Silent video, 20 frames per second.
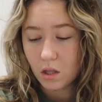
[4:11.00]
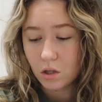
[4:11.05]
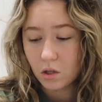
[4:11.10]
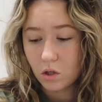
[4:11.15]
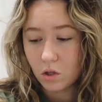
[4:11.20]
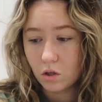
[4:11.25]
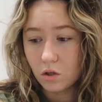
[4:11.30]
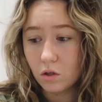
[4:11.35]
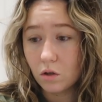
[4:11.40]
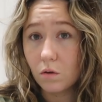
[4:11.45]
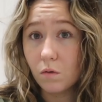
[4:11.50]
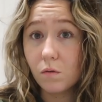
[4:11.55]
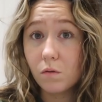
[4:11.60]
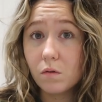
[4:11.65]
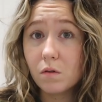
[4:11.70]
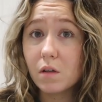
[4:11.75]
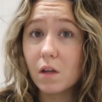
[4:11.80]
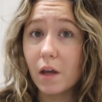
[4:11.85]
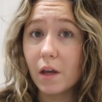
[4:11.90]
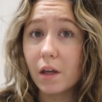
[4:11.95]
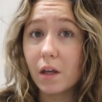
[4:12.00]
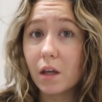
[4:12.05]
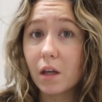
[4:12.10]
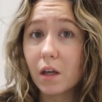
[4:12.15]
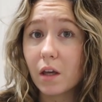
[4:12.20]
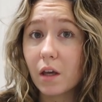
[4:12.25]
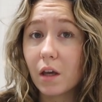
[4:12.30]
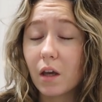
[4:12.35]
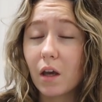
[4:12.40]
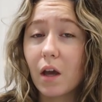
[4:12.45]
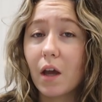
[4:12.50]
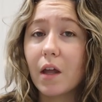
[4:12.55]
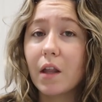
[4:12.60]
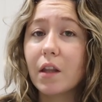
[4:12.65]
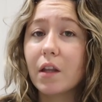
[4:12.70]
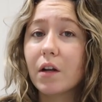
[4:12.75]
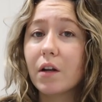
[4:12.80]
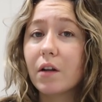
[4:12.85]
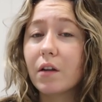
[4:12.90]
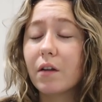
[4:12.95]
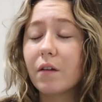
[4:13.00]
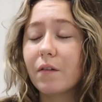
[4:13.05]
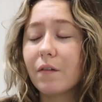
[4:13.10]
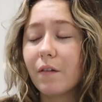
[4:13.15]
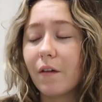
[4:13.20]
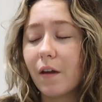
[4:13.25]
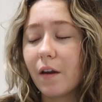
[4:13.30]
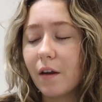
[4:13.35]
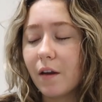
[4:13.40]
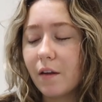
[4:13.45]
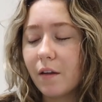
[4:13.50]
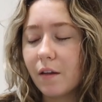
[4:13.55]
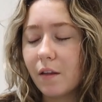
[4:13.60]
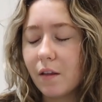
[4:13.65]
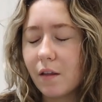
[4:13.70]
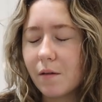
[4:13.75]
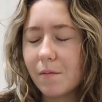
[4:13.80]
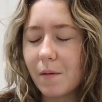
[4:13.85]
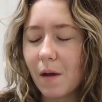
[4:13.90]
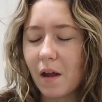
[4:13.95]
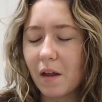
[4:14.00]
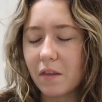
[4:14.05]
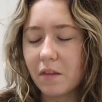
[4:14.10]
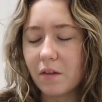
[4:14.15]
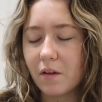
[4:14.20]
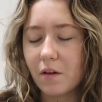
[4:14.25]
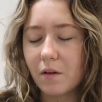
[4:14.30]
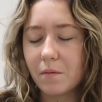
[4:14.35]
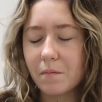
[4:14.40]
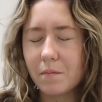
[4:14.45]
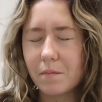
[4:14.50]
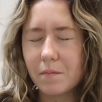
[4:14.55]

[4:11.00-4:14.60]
So sick. I literally ran into the bathroom